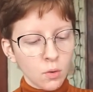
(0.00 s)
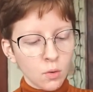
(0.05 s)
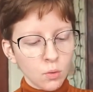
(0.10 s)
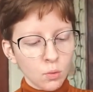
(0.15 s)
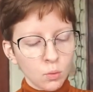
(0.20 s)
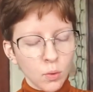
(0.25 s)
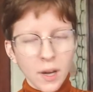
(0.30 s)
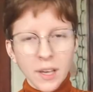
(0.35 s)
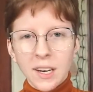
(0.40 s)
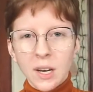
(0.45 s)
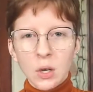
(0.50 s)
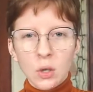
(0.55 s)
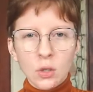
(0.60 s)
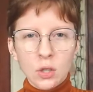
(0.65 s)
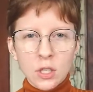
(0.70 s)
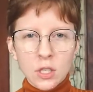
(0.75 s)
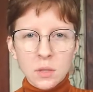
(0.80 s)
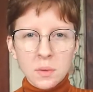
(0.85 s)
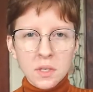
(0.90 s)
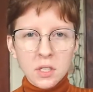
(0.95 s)
write out
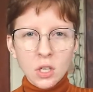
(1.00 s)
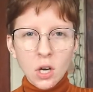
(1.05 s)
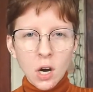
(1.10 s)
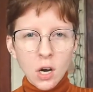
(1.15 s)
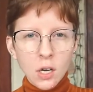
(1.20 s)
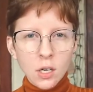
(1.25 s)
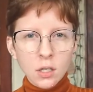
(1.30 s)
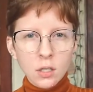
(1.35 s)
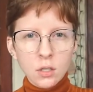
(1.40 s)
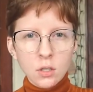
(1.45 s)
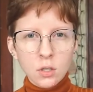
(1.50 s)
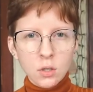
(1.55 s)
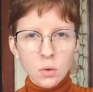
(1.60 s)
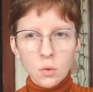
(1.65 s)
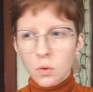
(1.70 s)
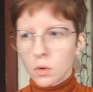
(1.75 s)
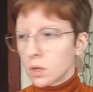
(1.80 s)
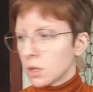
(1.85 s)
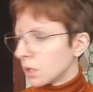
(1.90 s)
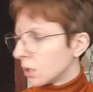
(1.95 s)
Christmas cards
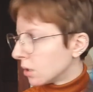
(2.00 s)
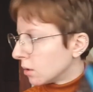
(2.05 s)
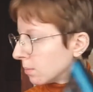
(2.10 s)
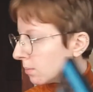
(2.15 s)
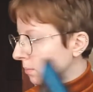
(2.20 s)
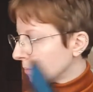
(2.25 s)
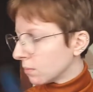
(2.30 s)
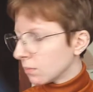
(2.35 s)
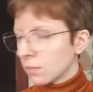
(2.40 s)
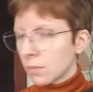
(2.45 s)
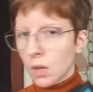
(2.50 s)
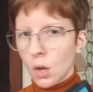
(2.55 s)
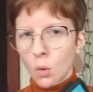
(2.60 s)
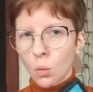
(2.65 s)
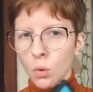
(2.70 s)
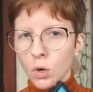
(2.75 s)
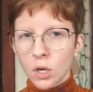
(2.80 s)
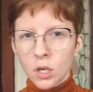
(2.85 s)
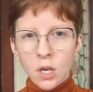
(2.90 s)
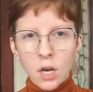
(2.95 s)
or
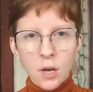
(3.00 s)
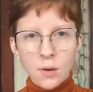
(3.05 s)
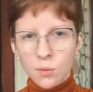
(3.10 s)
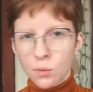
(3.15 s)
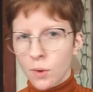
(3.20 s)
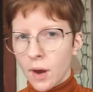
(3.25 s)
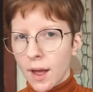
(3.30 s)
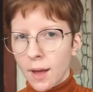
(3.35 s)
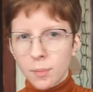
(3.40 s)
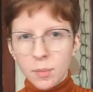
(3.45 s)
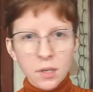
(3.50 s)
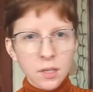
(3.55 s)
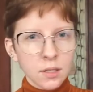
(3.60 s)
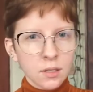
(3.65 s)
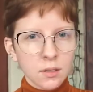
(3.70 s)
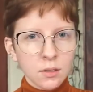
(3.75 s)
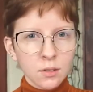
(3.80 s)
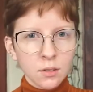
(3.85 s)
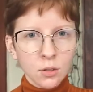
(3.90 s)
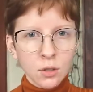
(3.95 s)
work on
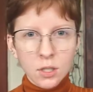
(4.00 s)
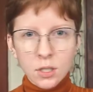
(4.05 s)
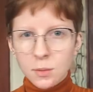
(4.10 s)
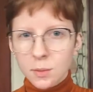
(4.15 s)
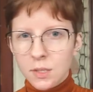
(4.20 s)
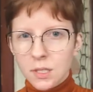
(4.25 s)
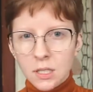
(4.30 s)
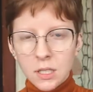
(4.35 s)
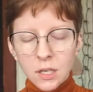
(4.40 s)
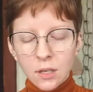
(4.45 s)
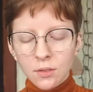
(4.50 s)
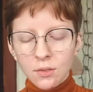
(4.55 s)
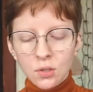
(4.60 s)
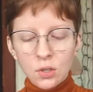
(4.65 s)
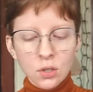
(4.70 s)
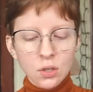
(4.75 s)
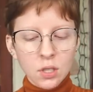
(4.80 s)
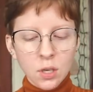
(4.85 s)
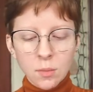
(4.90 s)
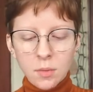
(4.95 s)
wrapping Christmas gifts
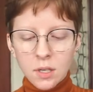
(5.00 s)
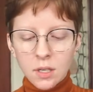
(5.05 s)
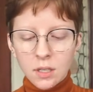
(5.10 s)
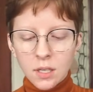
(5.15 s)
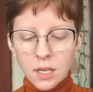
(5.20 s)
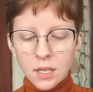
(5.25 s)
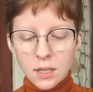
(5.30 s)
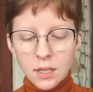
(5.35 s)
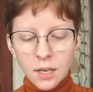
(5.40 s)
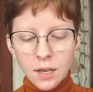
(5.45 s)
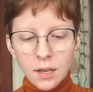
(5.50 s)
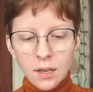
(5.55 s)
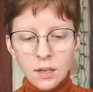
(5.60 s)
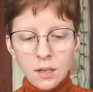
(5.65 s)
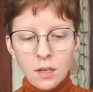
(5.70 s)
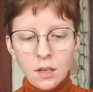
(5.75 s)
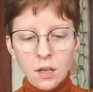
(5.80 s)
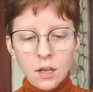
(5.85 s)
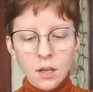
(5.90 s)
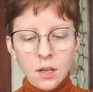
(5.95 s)
or something like
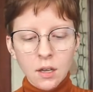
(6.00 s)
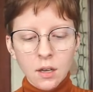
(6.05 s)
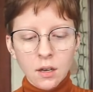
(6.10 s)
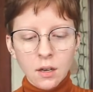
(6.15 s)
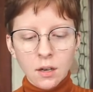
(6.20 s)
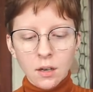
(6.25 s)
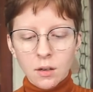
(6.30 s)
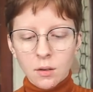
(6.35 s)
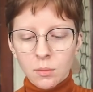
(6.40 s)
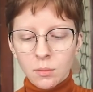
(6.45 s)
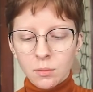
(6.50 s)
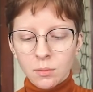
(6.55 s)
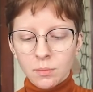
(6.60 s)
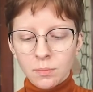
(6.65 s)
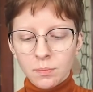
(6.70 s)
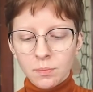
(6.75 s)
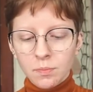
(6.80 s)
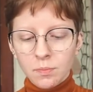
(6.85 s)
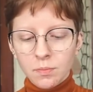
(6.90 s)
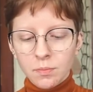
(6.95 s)
that, um,
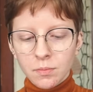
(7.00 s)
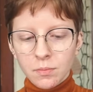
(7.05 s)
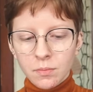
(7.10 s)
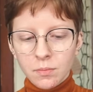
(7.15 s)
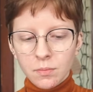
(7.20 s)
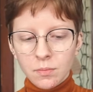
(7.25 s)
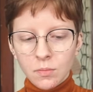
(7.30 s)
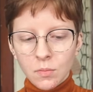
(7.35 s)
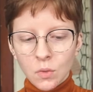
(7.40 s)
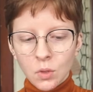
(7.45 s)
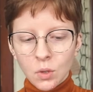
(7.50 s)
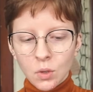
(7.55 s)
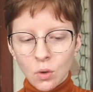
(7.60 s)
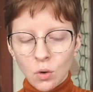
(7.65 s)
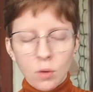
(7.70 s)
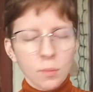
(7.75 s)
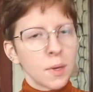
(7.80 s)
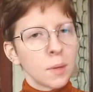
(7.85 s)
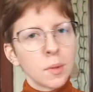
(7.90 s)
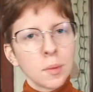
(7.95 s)

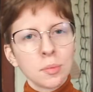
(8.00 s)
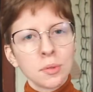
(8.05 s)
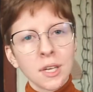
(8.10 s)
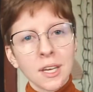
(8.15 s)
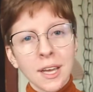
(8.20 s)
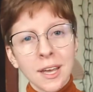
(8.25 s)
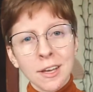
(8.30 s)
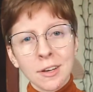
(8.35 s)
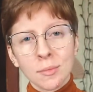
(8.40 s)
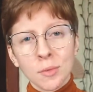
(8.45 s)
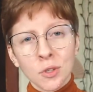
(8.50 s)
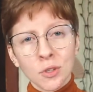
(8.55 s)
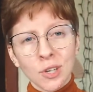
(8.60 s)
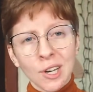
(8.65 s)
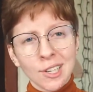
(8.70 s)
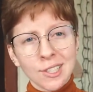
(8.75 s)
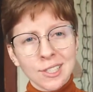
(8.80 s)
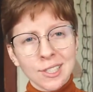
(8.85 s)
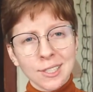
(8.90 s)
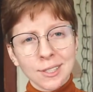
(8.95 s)
or maybe play Animal
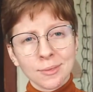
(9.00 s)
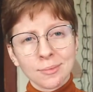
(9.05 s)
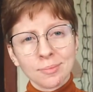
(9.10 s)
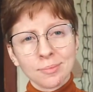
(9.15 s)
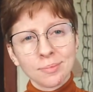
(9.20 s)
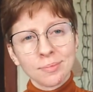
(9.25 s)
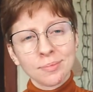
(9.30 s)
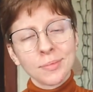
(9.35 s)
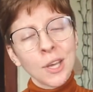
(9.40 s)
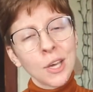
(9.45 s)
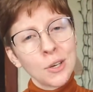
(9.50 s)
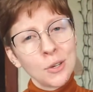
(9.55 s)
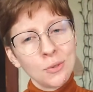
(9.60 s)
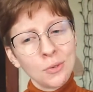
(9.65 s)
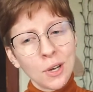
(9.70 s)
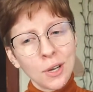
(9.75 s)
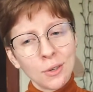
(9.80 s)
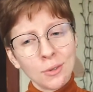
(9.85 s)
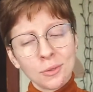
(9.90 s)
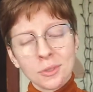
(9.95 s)
Crossing, who
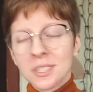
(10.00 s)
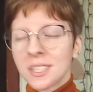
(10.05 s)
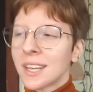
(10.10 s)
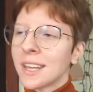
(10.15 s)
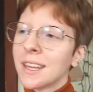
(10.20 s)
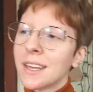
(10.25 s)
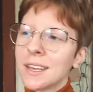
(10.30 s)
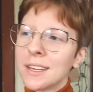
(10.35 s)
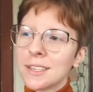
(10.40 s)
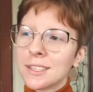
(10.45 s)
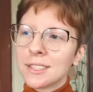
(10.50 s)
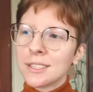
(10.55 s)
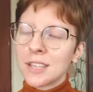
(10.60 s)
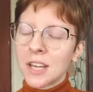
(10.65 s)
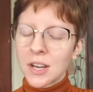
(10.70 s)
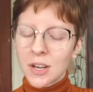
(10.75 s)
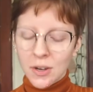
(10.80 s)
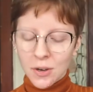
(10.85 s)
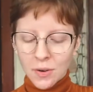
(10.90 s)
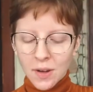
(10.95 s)
knows.
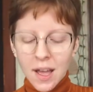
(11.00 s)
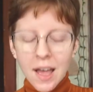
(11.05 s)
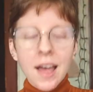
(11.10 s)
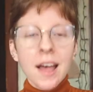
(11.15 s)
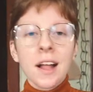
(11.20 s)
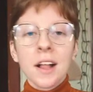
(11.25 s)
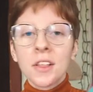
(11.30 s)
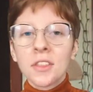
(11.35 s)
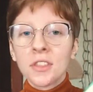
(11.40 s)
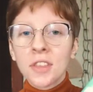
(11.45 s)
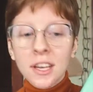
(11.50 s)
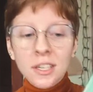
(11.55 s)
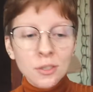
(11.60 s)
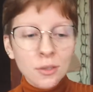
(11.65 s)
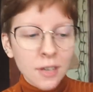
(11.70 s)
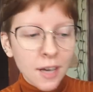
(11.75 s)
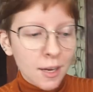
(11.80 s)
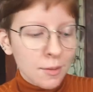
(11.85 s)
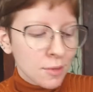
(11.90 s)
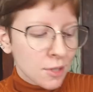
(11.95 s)
So that's
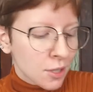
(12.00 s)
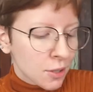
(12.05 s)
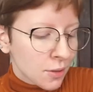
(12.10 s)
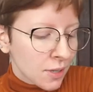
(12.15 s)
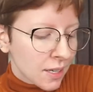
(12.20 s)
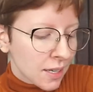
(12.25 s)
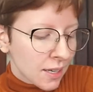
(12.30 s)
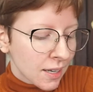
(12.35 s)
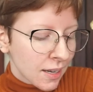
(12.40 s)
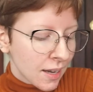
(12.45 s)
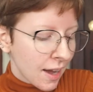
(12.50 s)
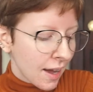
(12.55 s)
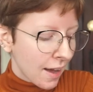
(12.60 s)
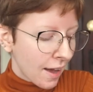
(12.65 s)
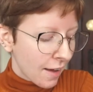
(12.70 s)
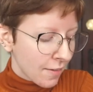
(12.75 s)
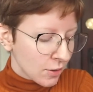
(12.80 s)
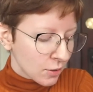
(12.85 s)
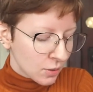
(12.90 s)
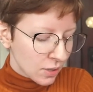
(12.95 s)
what I'm doing. I
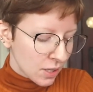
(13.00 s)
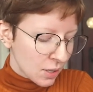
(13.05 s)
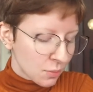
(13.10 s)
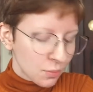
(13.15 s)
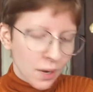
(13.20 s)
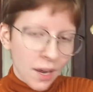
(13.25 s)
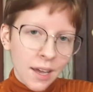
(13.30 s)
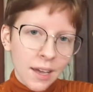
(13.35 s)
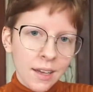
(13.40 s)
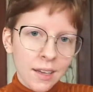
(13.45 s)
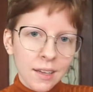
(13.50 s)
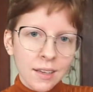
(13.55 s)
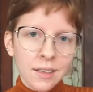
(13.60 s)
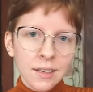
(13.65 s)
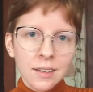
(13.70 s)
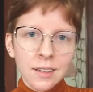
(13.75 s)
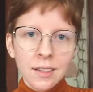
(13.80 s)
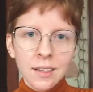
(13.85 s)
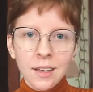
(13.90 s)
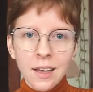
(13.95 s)
haven't really
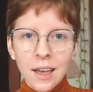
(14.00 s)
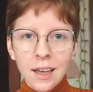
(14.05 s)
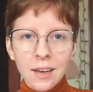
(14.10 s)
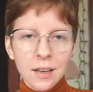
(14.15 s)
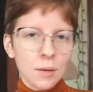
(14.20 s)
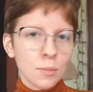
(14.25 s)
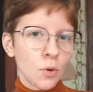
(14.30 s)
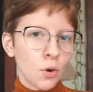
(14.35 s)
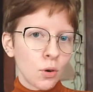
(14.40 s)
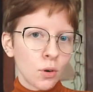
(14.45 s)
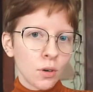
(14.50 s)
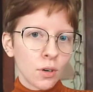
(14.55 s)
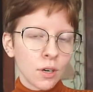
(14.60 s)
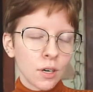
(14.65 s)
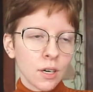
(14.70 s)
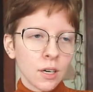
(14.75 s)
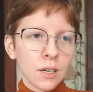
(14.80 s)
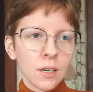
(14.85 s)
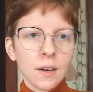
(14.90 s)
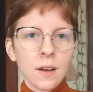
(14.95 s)
read
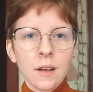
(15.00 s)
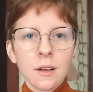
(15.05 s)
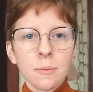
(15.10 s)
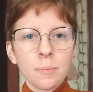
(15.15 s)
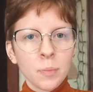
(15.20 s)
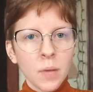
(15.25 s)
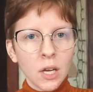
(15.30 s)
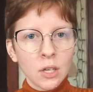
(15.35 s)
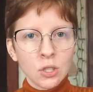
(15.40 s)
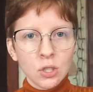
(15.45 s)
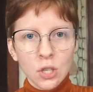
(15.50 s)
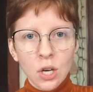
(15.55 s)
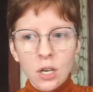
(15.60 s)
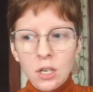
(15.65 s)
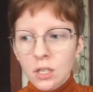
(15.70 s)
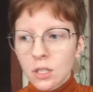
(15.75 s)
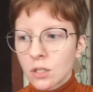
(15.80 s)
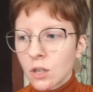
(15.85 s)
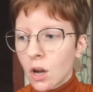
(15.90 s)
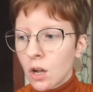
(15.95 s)
anymore. I
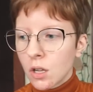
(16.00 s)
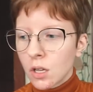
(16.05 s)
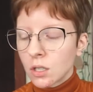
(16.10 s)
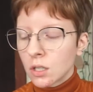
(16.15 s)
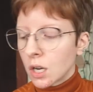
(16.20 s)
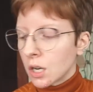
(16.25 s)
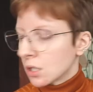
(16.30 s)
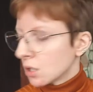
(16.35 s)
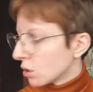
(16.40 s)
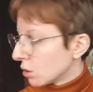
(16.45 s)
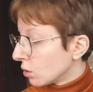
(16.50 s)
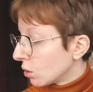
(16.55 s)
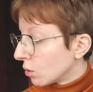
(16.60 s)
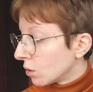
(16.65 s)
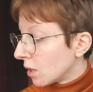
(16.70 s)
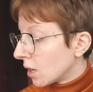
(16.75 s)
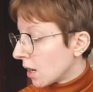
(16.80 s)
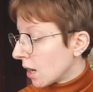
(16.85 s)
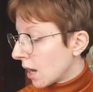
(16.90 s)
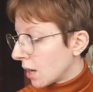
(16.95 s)
started Calling Doctor
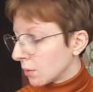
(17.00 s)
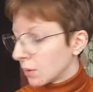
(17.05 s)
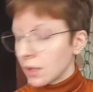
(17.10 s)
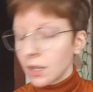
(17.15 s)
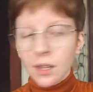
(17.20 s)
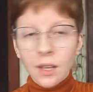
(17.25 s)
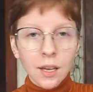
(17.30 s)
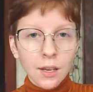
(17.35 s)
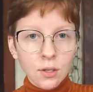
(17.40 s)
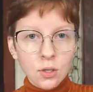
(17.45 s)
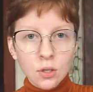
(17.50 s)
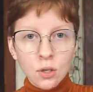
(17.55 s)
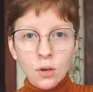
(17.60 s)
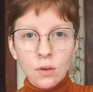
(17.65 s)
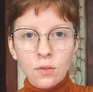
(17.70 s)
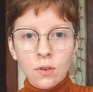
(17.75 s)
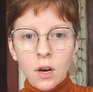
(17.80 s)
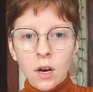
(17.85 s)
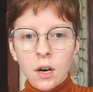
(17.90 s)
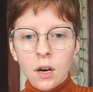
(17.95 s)
Laura. I really like it so
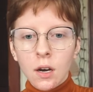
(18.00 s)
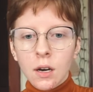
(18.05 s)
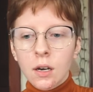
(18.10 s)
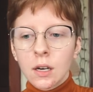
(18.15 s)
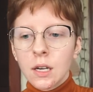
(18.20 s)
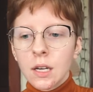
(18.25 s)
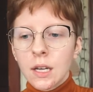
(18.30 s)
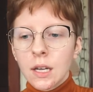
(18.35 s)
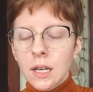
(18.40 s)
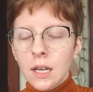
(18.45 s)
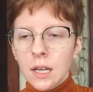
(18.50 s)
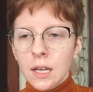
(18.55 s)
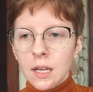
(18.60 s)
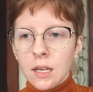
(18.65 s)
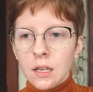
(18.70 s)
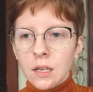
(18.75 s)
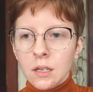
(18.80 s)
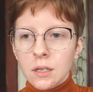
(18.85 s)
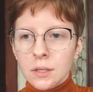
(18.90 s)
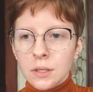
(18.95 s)
far,
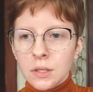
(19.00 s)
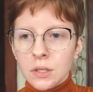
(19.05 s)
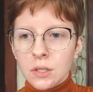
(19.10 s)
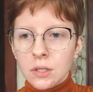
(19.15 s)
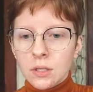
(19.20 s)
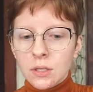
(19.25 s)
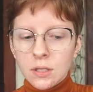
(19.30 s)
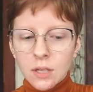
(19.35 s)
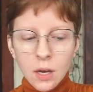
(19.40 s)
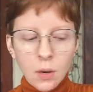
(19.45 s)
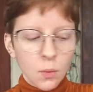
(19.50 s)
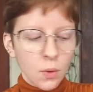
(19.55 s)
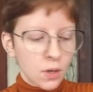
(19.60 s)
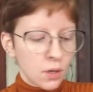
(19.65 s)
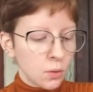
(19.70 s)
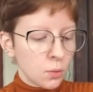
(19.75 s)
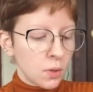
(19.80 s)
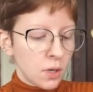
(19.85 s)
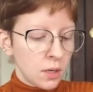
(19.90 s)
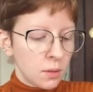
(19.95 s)
and I want
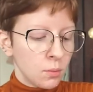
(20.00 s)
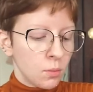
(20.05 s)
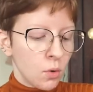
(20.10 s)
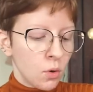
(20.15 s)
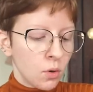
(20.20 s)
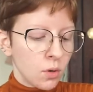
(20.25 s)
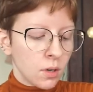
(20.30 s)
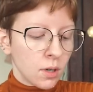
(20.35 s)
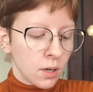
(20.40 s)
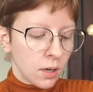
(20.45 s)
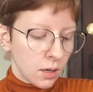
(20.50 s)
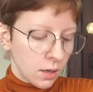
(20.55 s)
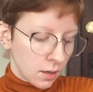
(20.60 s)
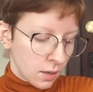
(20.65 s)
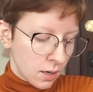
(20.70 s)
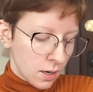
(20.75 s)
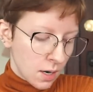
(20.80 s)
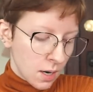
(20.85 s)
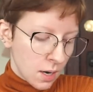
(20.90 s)
to read more